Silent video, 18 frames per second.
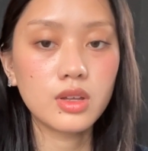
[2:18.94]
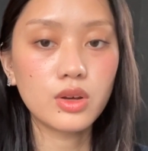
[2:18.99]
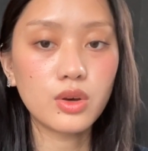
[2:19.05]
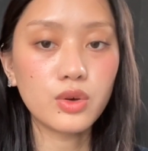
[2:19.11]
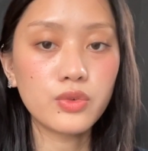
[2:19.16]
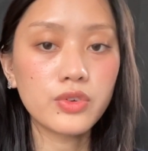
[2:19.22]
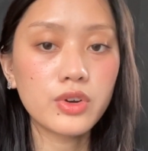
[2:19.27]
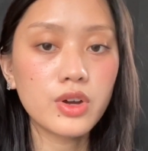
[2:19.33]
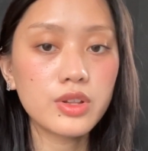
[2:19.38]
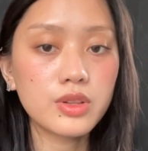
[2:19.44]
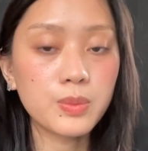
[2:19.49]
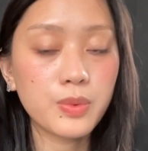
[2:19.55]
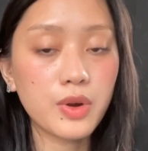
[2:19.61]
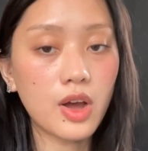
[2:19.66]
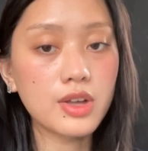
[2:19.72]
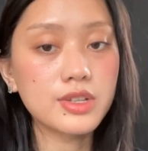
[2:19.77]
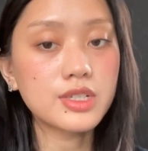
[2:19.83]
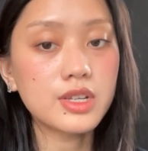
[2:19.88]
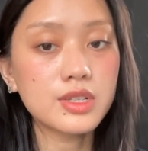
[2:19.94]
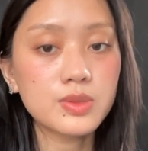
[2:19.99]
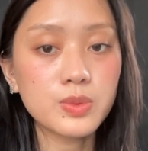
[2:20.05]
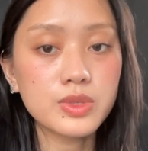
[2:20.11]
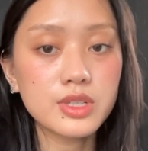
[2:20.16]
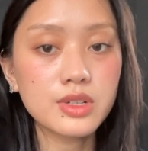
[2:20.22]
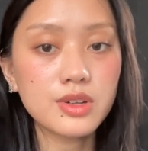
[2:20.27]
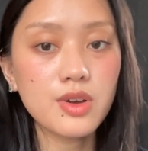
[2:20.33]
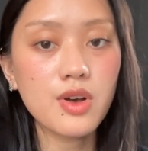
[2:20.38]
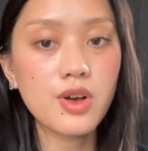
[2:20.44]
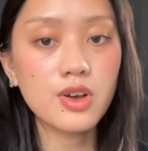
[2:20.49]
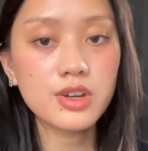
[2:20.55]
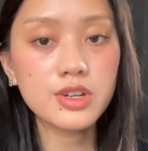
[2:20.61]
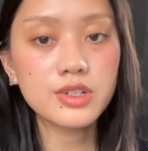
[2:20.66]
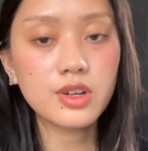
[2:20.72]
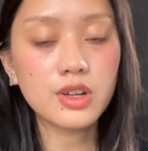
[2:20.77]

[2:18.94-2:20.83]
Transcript: Overall, the process wasn't hard.